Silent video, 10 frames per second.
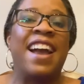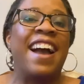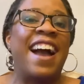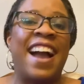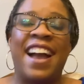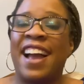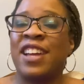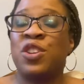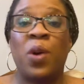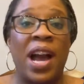I
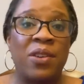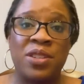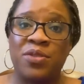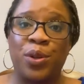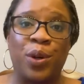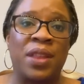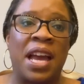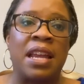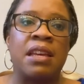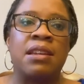know how difficult
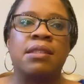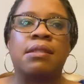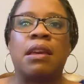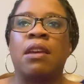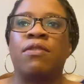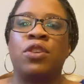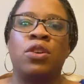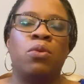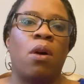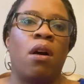that is if
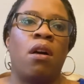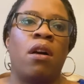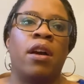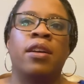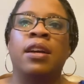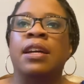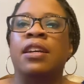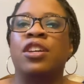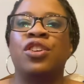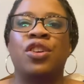you are,
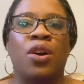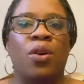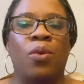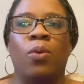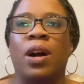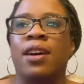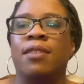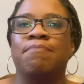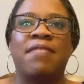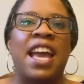
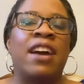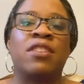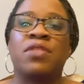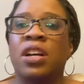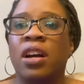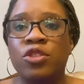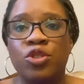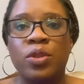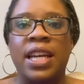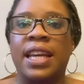out of the
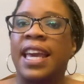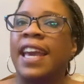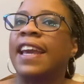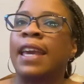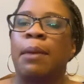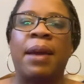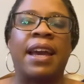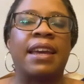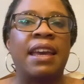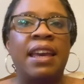country and can't get
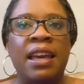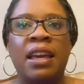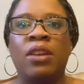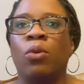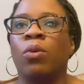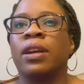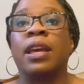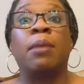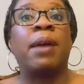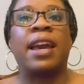back in or
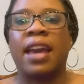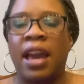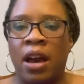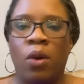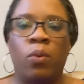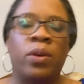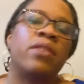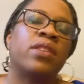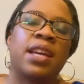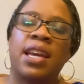get back out,
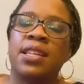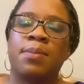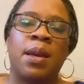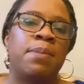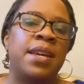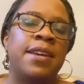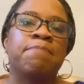whatever the case may be.